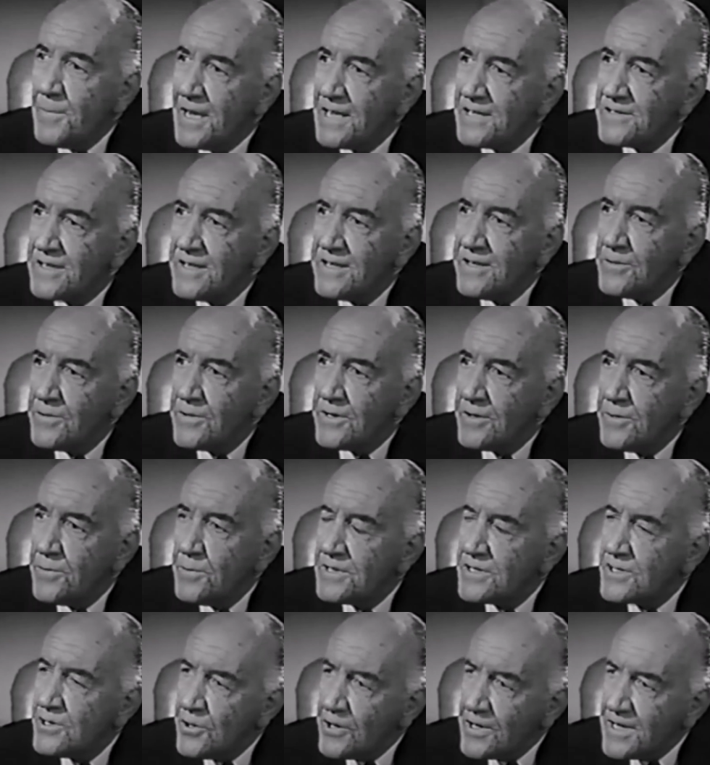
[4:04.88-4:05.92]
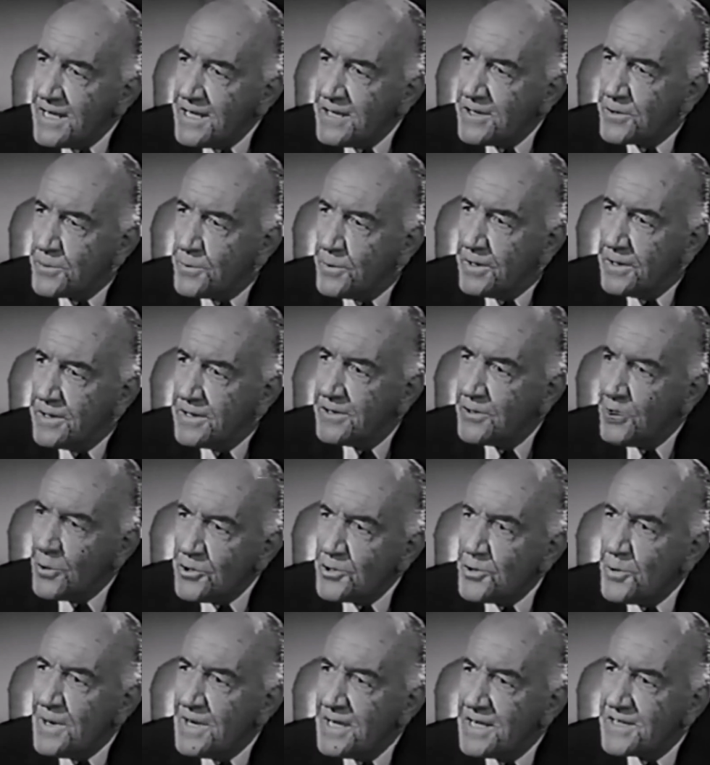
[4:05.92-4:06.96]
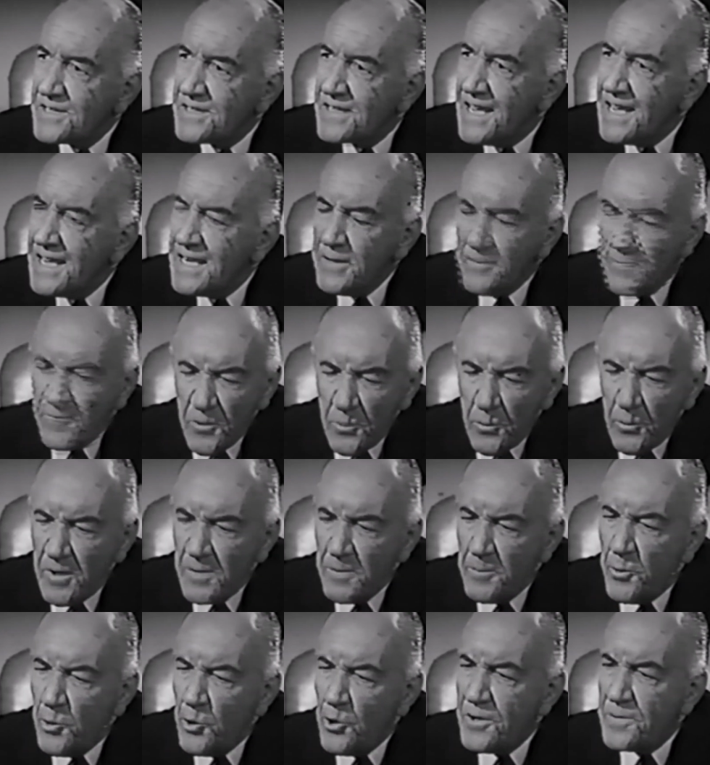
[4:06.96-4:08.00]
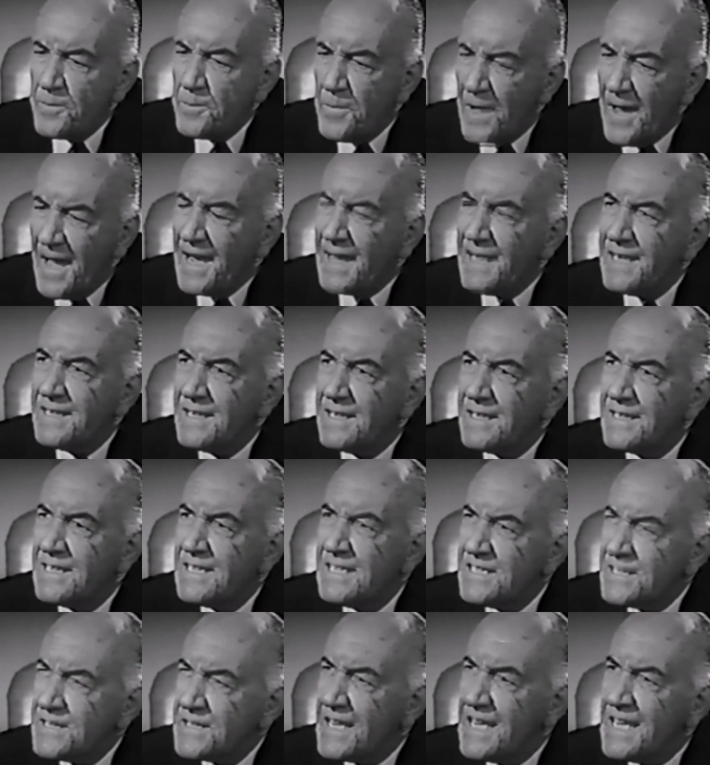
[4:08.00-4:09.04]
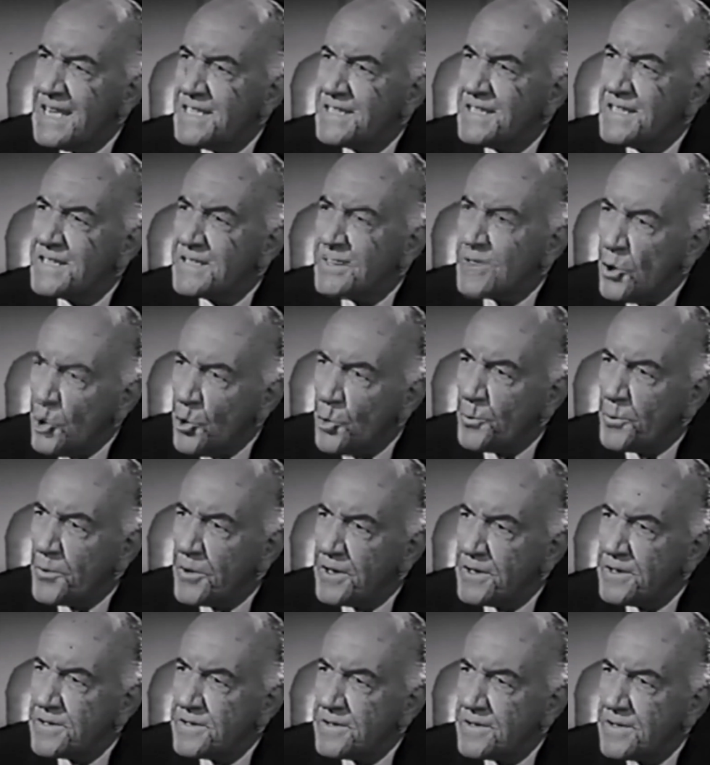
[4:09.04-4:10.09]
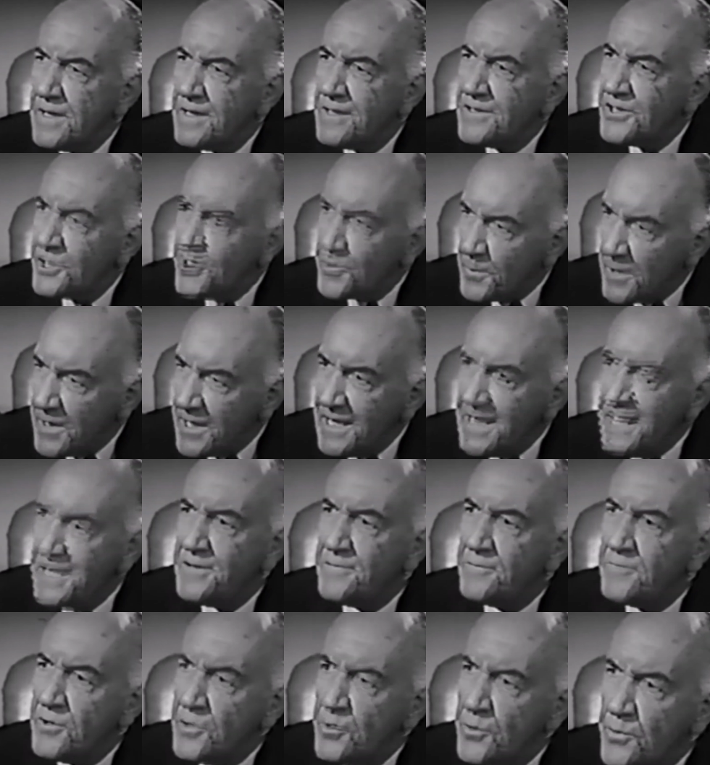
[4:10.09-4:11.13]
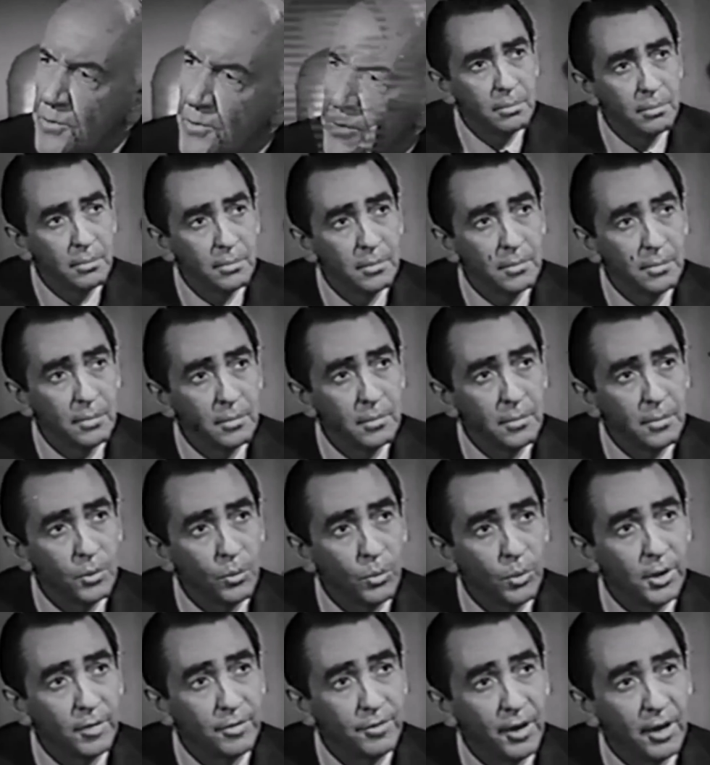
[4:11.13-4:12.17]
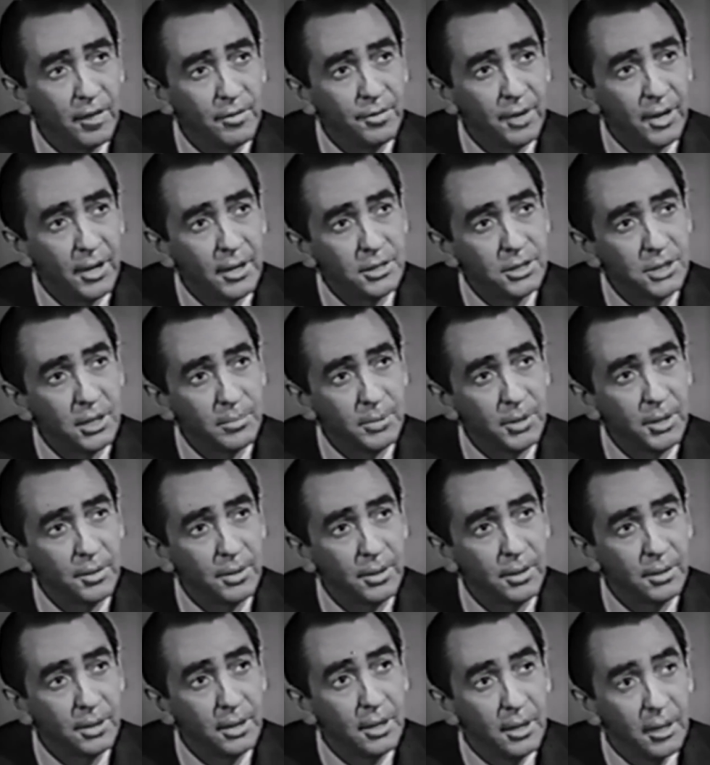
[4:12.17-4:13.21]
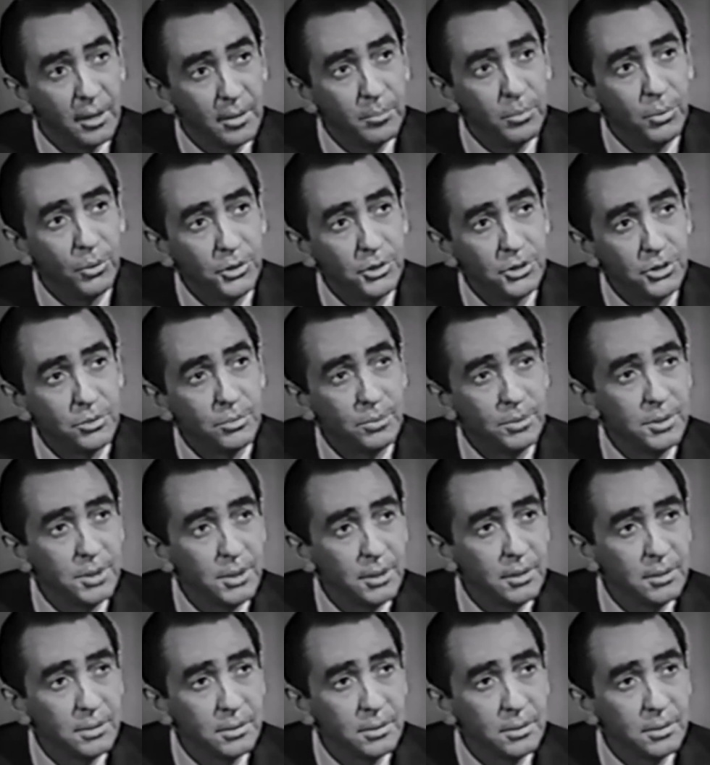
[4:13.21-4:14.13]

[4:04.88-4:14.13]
I'm asking you to do is look into it. Don't you understand? If you report back that this case is hopeless, she'll believe you. But what if I find something that points to his